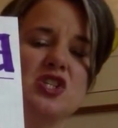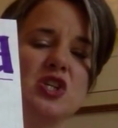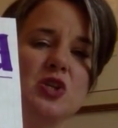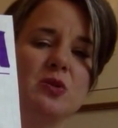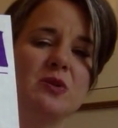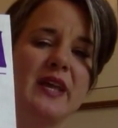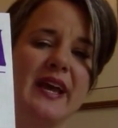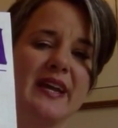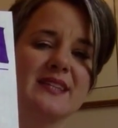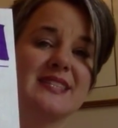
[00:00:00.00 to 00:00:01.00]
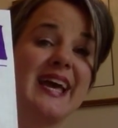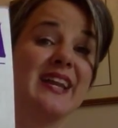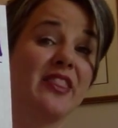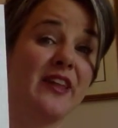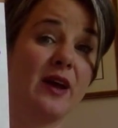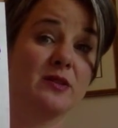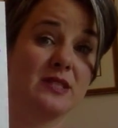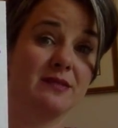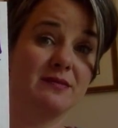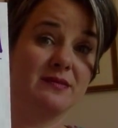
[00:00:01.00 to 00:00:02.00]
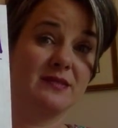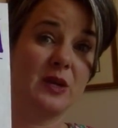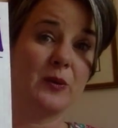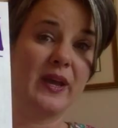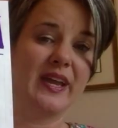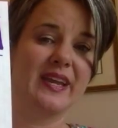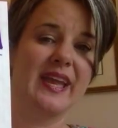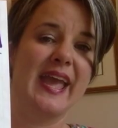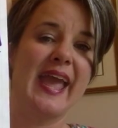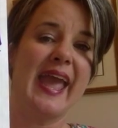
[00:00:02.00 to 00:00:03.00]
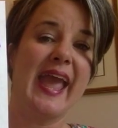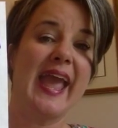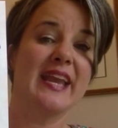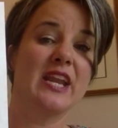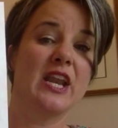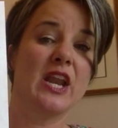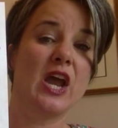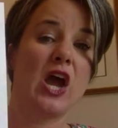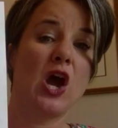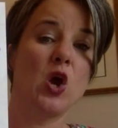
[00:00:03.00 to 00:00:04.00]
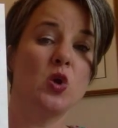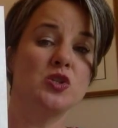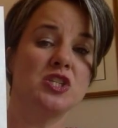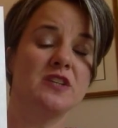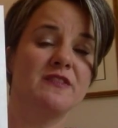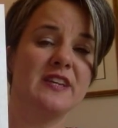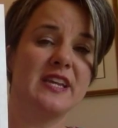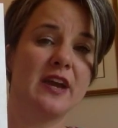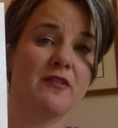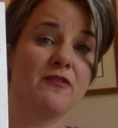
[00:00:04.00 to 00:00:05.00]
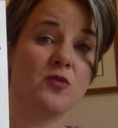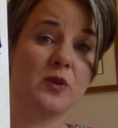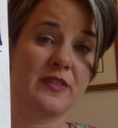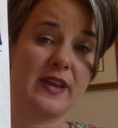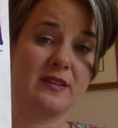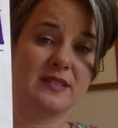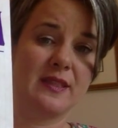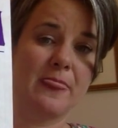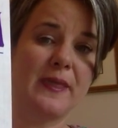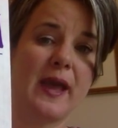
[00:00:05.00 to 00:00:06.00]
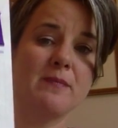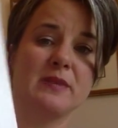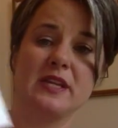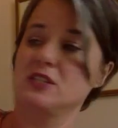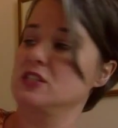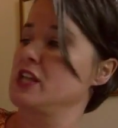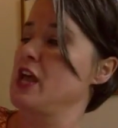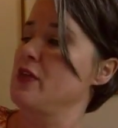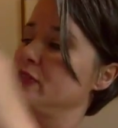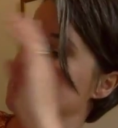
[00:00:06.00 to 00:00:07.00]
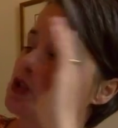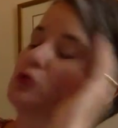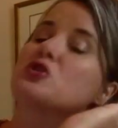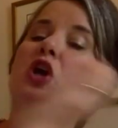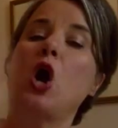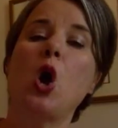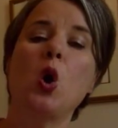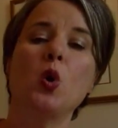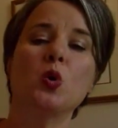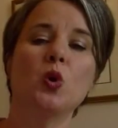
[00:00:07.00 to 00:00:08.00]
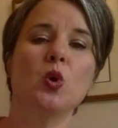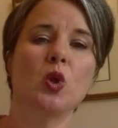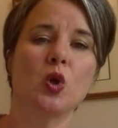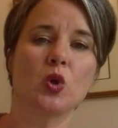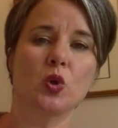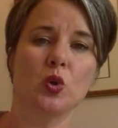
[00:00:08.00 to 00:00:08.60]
2 legs at 1,000, okay, and an OGV of 4,000. That means that your total